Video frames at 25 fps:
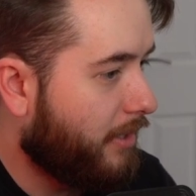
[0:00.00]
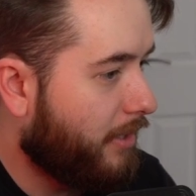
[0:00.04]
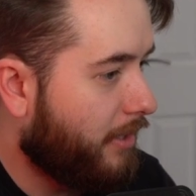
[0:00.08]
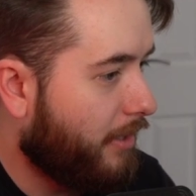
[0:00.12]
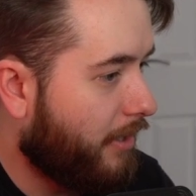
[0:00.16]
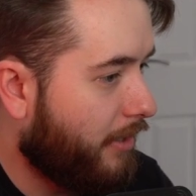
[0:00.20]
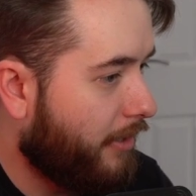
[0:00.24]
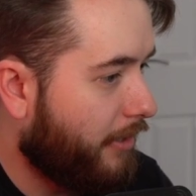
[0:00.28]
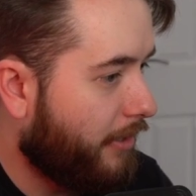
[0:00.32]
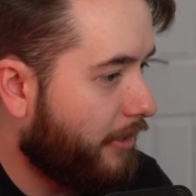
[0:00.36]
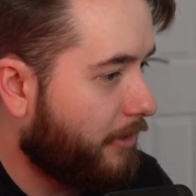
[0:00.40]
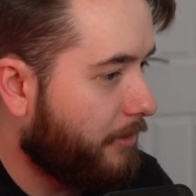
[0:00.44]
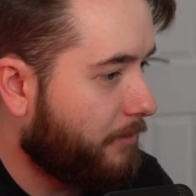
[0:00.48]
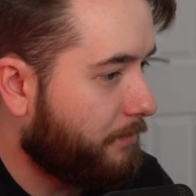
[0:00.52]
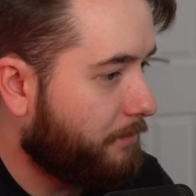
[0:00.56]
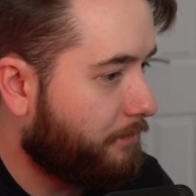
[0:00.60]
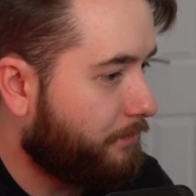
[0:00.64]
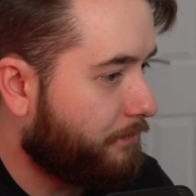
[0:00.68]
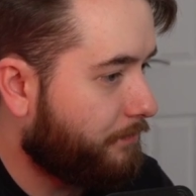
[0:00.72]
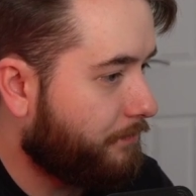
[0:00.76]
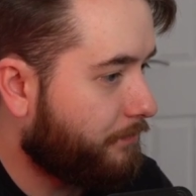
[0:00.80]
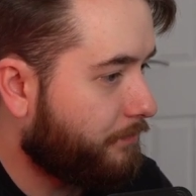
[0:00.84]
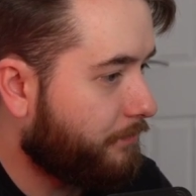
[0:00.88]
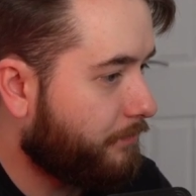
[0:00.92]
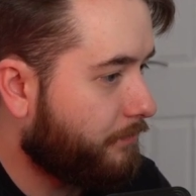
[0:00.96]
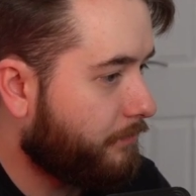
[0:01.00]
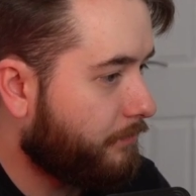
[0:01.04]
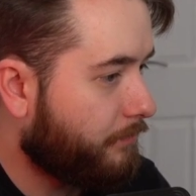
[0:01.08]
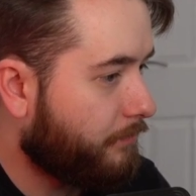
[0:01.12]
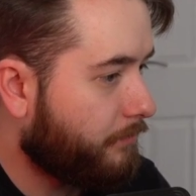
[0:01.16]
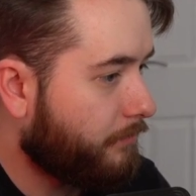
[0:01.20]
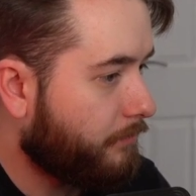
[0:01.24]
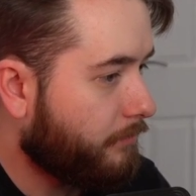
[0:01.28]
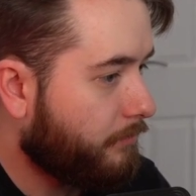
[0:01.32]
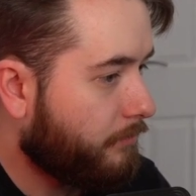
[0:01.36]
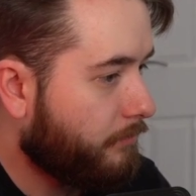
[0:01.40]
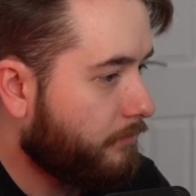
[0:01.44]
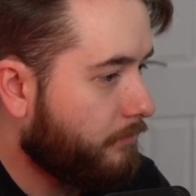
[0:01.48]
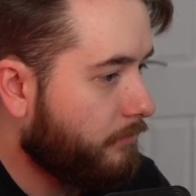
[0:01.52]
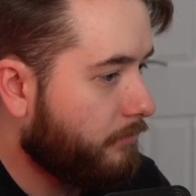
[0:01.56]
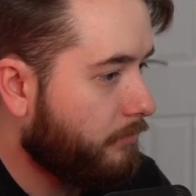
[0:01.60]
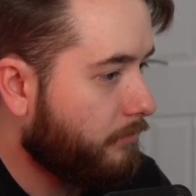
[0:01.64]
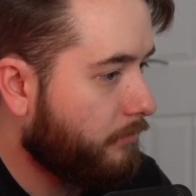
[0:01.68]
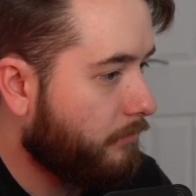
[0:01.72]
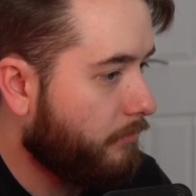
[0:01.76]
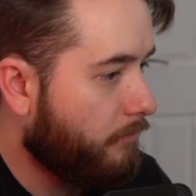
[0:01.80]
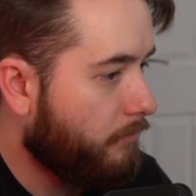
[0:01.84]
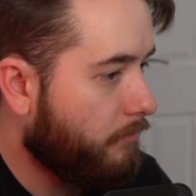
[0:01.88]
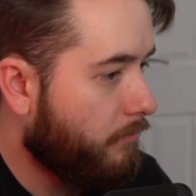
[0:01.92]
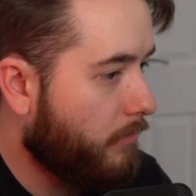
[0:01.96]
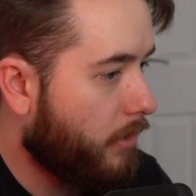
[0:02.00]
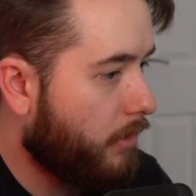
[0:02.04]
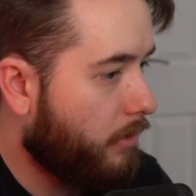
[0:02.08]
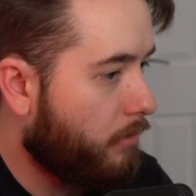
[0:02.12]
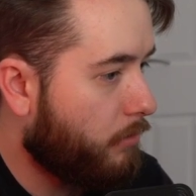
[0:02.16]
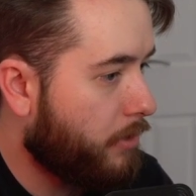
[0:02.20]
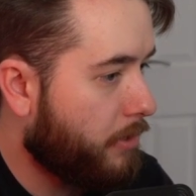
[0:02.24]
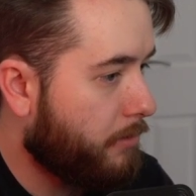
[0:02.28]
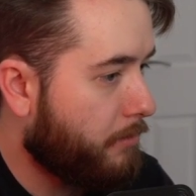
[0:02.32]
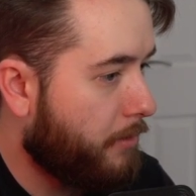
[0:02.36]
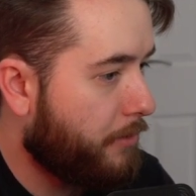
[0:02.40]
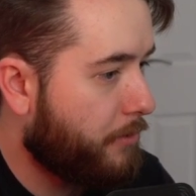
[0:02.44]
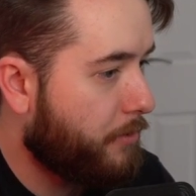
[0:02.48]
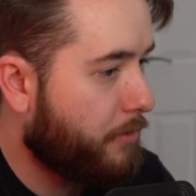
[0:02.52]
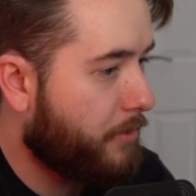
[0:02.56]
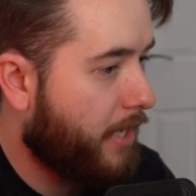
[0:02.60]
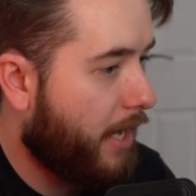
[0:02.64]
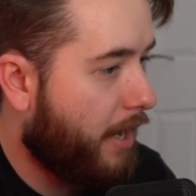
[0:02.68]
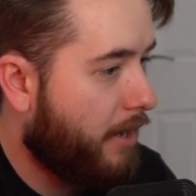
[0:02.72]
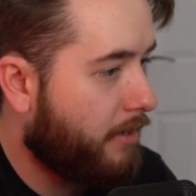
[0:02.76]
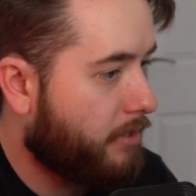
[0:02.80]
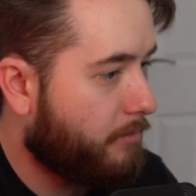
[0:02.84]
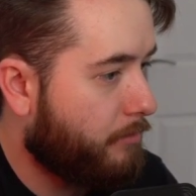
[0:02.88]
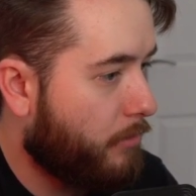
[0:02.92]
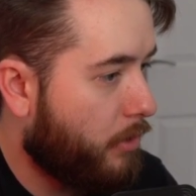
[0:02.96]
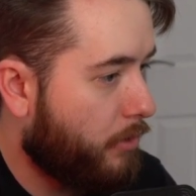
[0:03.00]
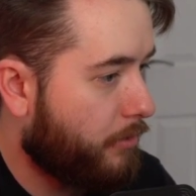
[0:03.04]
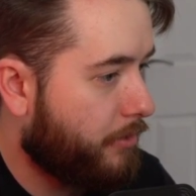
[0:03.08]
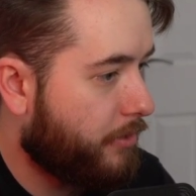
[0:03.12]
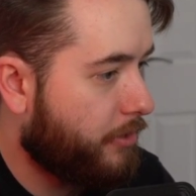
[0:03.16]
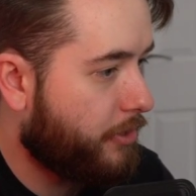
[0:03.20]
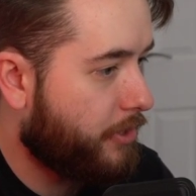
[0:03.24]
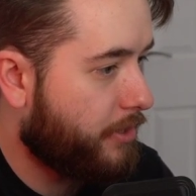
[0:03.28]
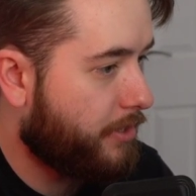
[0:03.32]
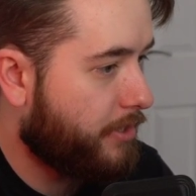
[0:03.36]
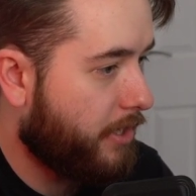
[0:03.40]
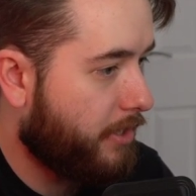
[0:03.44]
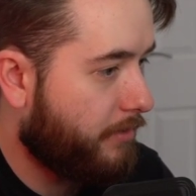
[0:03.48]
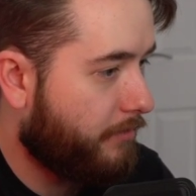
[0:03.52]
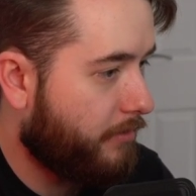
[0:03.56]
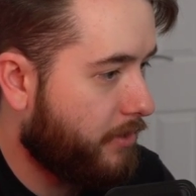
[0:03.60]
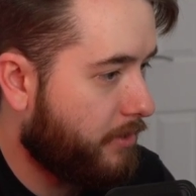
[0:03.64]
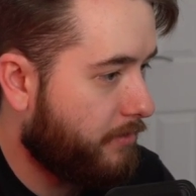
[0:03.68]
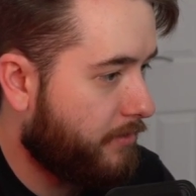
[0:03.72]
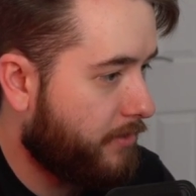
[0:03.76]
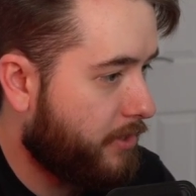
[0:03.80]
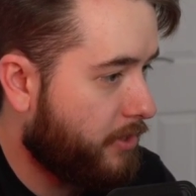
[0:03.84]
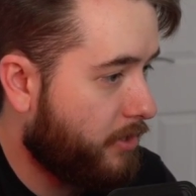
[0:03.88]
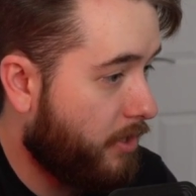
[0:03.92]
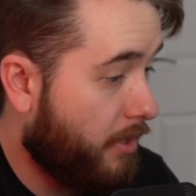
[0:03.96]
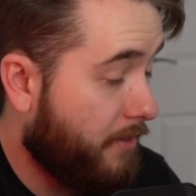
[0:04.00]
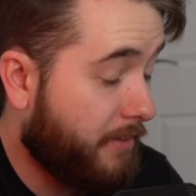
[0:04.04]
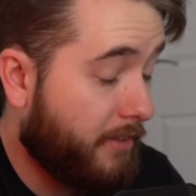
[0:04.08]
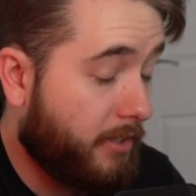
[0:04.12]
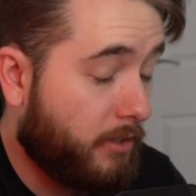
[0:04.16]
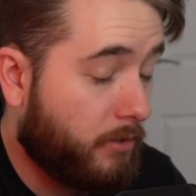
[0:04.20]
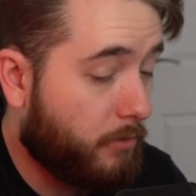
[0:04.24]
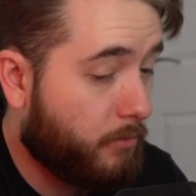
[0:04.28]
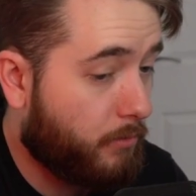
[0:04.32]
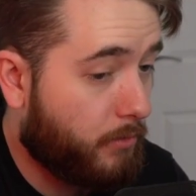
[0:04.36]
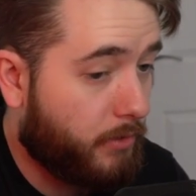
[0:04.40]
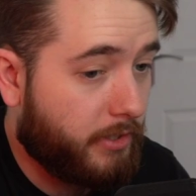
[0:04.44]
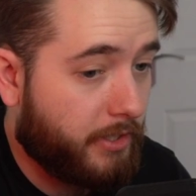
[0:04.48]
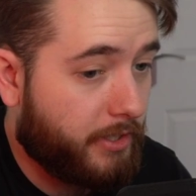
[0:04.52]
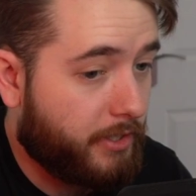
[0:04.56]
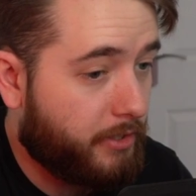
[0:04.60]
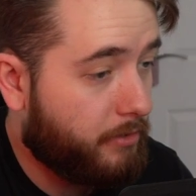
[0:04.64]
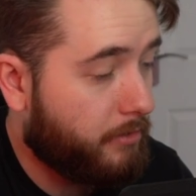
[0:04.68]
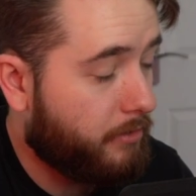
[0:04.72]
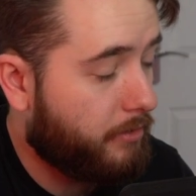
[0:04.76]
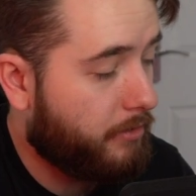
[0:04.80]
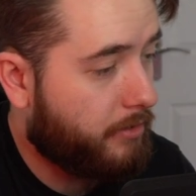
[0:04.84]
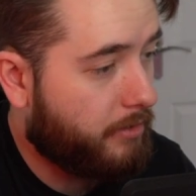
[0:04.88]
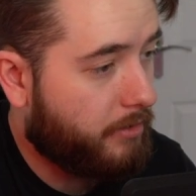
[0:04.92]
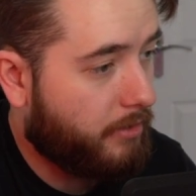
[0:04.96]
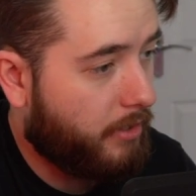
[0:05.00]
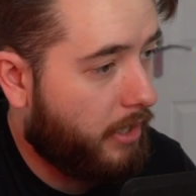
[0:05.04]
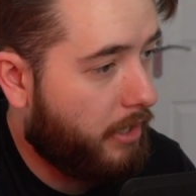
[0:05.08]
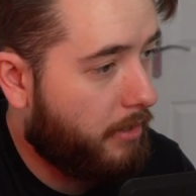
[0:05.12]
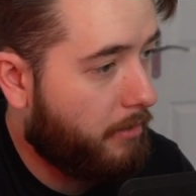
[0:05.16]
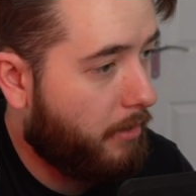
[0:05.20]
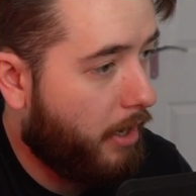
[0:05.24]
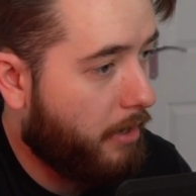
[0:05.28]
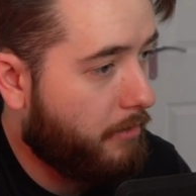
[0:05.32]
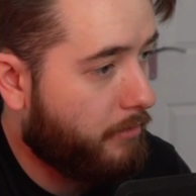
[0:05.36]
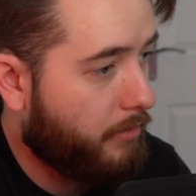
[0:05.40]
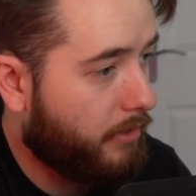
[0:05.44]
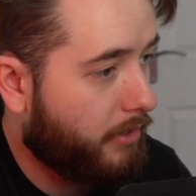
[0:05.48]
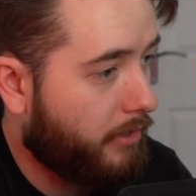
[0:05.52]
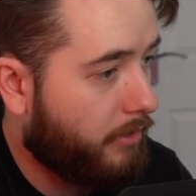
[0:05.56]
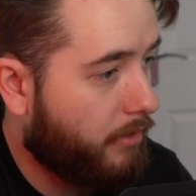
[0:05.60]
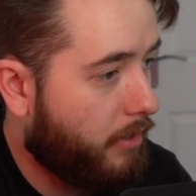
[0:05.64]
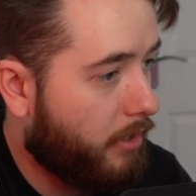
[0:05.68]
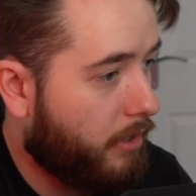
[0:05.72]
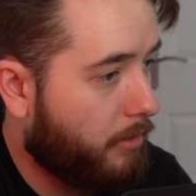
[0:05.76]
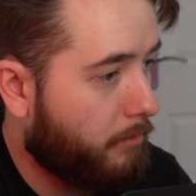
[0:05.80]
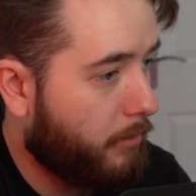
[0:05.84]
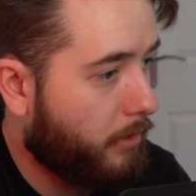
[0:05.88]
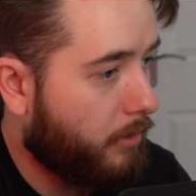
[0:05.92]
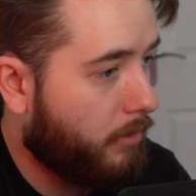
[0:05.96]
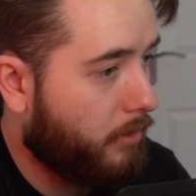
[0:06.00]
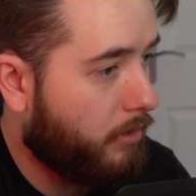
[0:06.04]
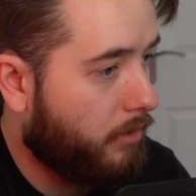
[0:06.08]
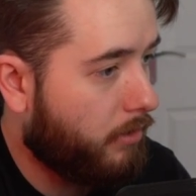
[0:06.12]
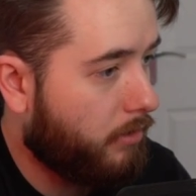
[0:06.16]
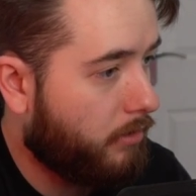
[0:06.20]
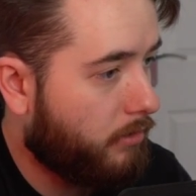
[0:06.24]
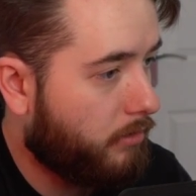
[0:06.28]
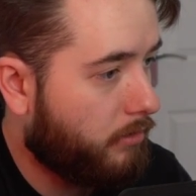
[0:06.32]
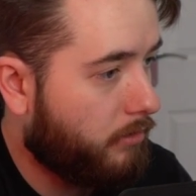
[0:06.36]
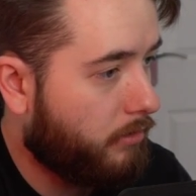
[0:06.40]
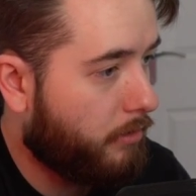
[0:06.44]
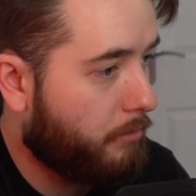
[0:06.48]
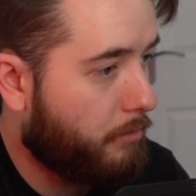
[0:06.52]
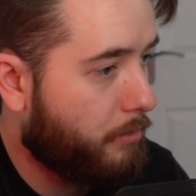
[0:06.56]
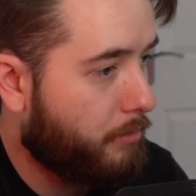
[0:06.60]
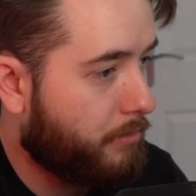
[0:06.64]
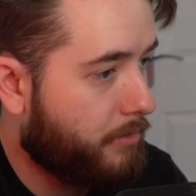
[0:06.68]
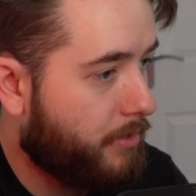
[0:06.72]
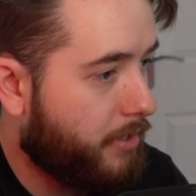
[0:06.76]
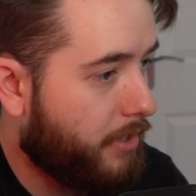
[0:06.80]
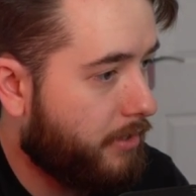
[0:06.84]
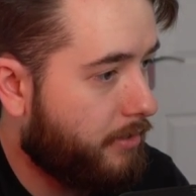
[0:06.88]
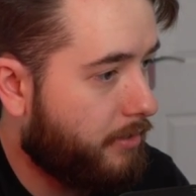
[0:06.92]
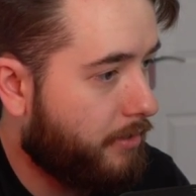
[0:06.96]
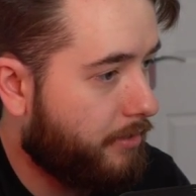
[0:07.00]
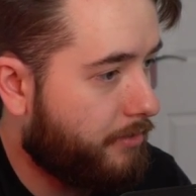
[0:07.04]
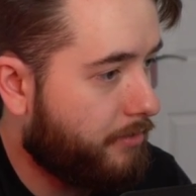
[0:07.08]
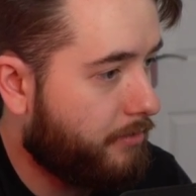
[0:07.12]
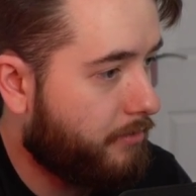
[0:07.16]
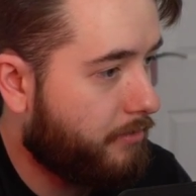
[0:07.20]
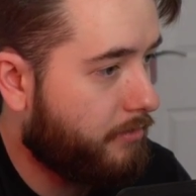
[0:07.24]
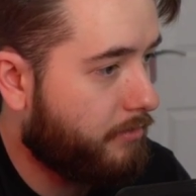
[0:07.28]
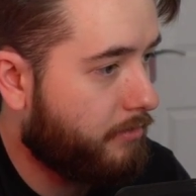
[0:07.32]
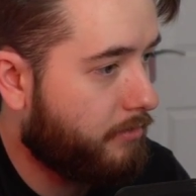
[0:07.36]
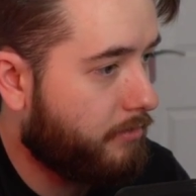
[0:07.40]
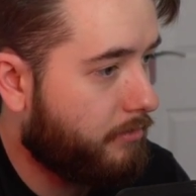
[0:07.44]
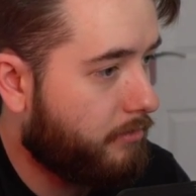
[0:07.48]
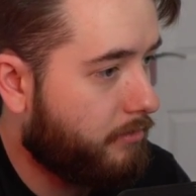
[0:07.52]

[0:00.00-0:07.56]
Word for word: Um, what do you think about the new character models in GTA Definitive Edition? I think they look really good. I, I really like them a lot. A lot of people said it doesn't...